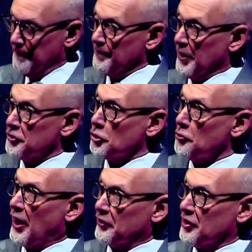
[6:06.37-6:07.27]
In
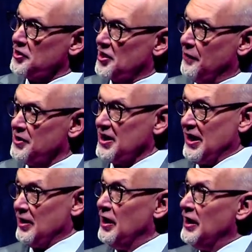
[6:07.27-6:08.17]

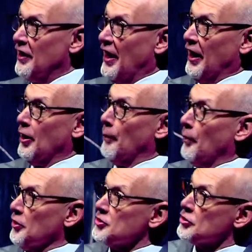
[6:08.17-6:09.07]
2017, that number
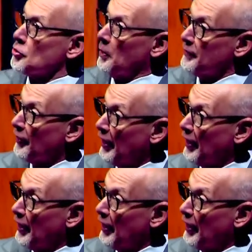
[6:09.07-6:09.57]
is 25%.